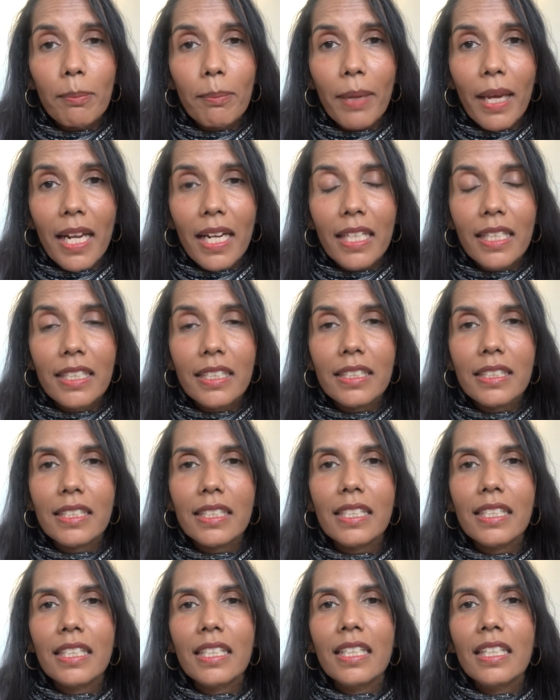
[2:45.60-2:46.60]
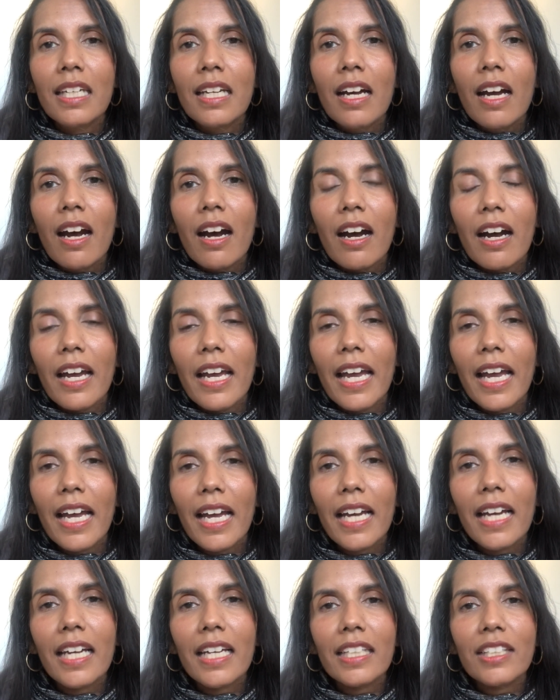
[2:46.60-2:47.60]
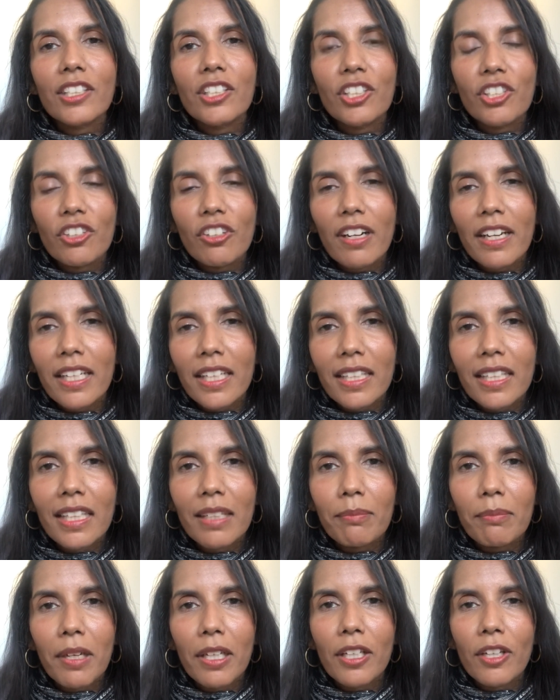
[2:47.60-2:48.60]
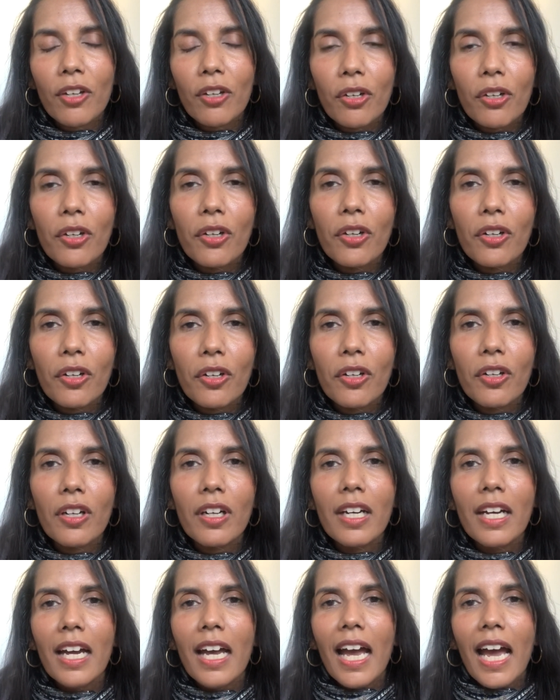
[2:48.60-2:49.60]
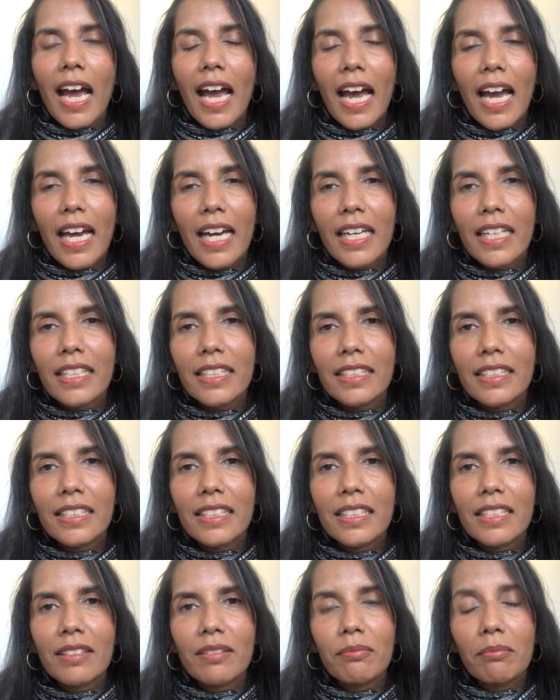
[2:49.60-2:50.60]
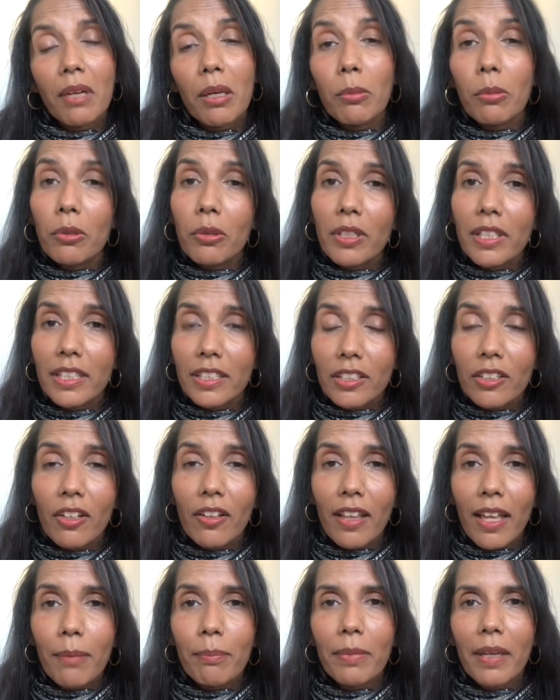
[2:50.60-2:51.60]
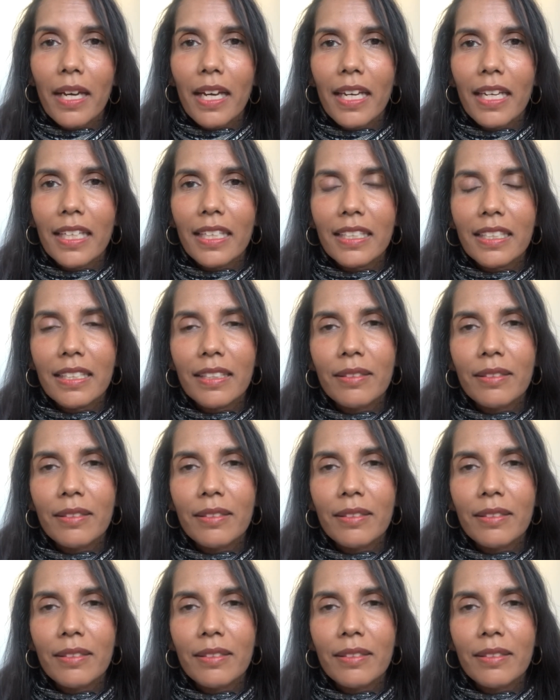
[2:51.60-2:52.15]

balanced. I had strength in my core and my walking's not that bad.